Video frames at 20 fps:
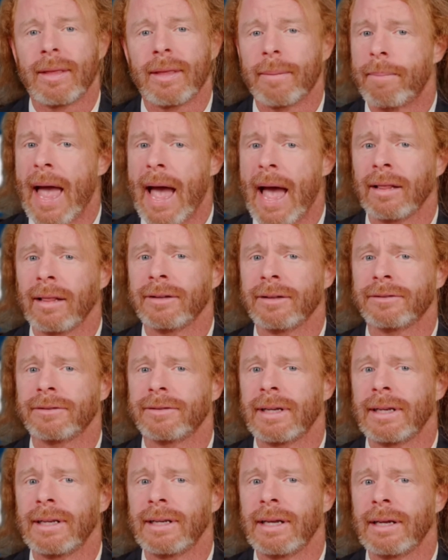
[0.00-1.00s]

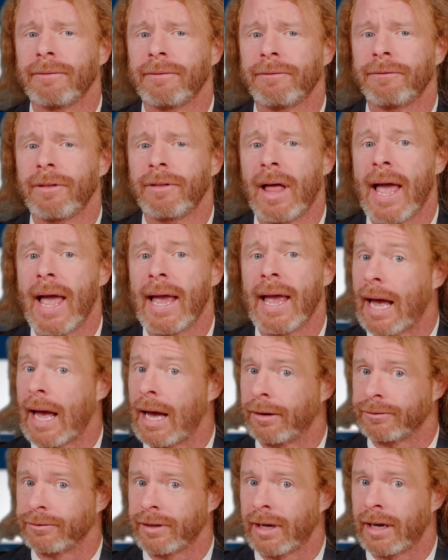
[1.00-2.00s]
Palestinian flag
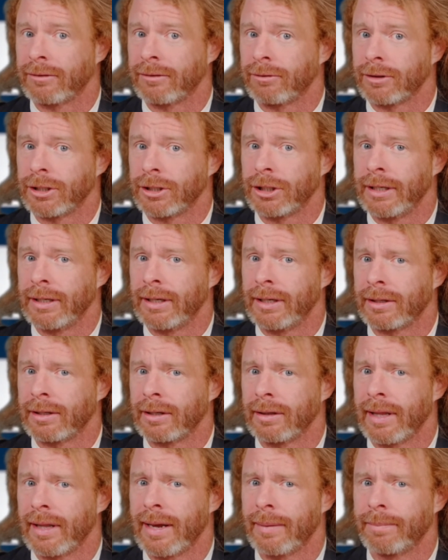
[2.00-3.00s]
outside Rashida
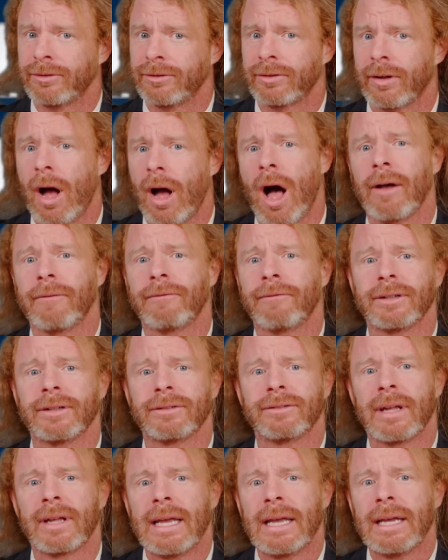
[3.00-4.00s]
Tlaib's
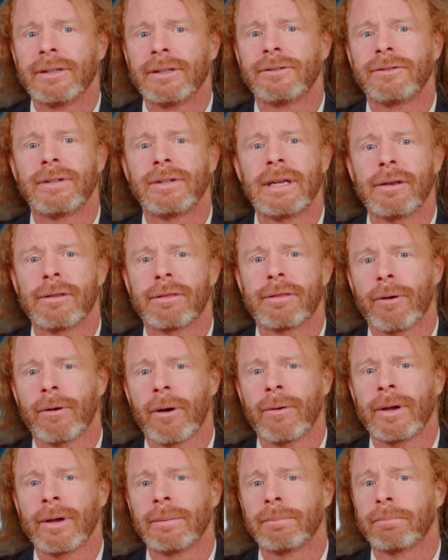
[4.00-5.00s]
office seen
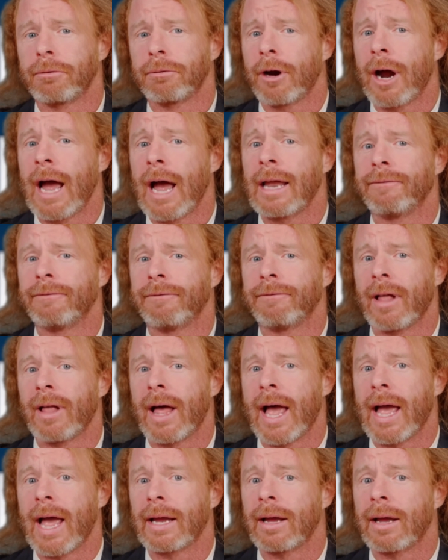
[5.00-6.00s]
throwing pride flag